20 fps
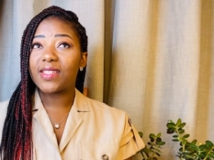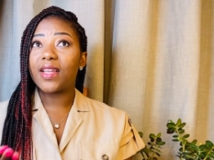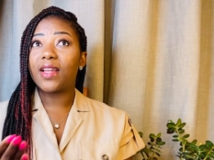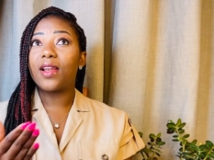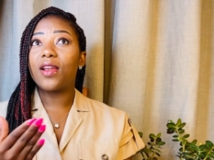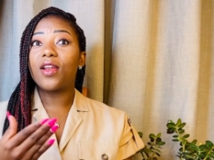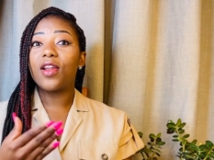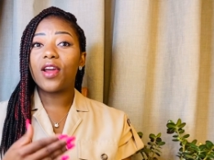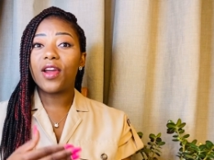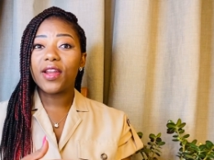the
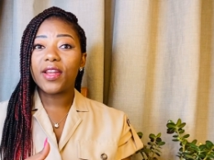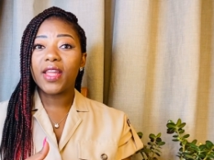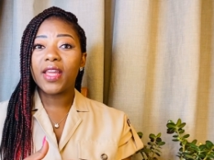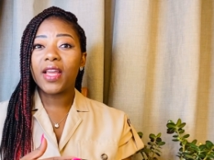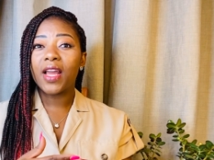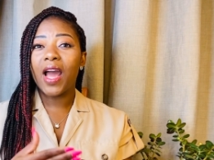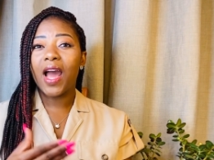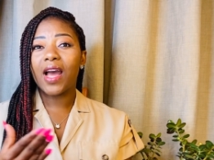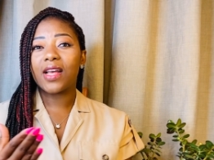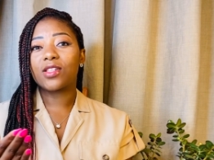
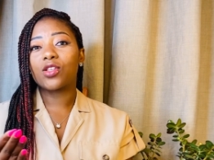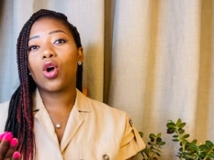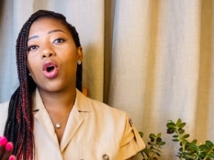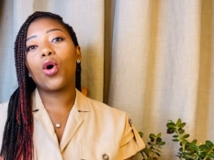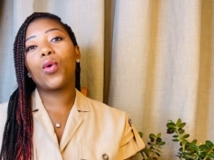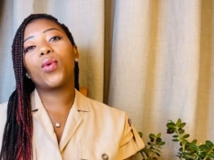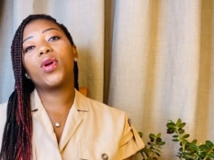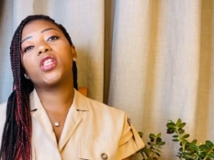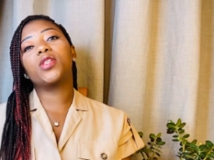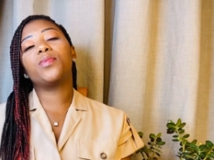learning has
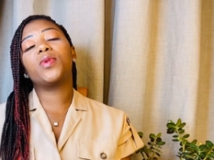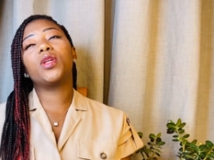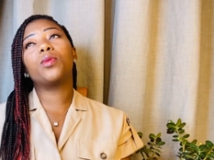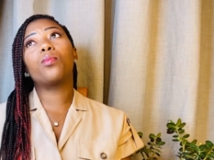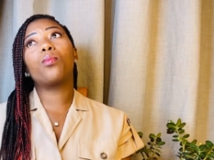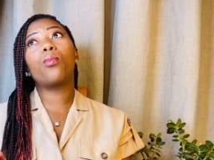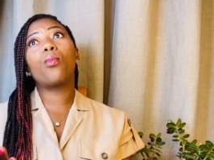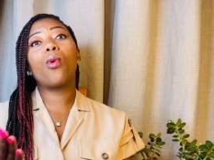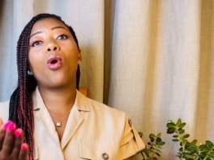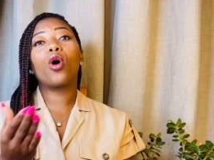always been
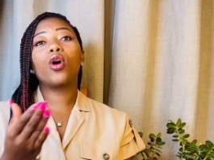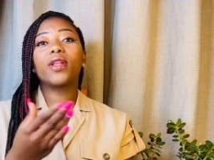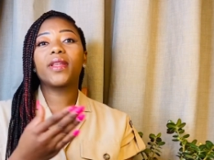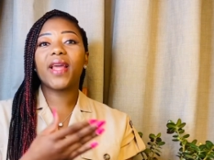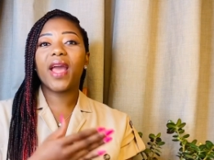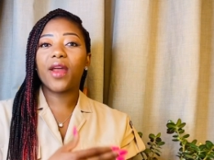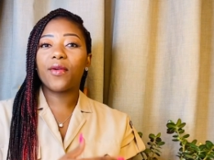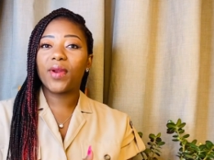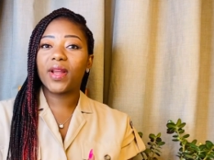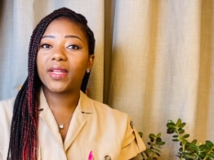more
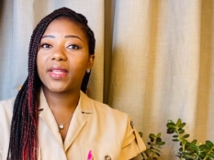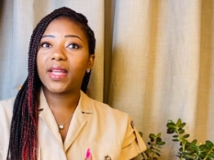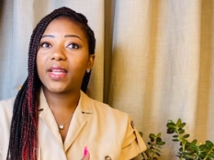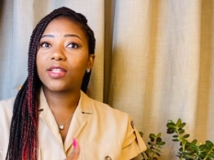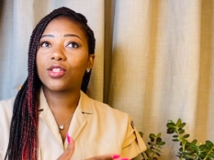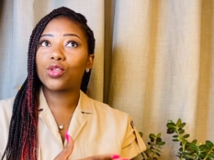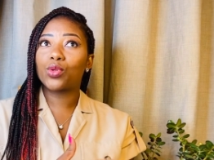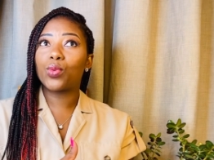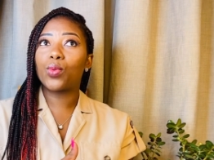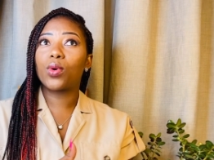
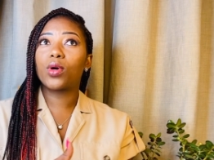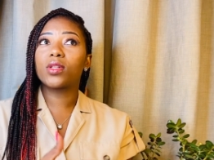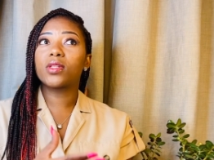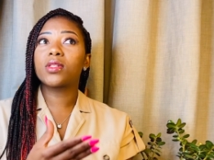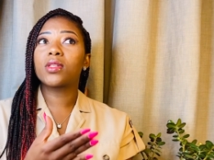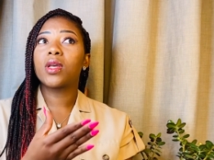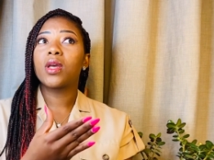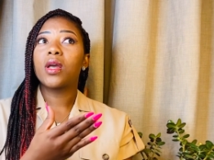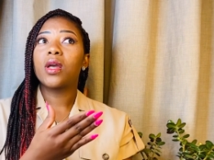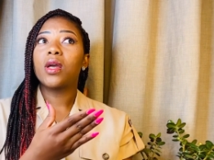directed towards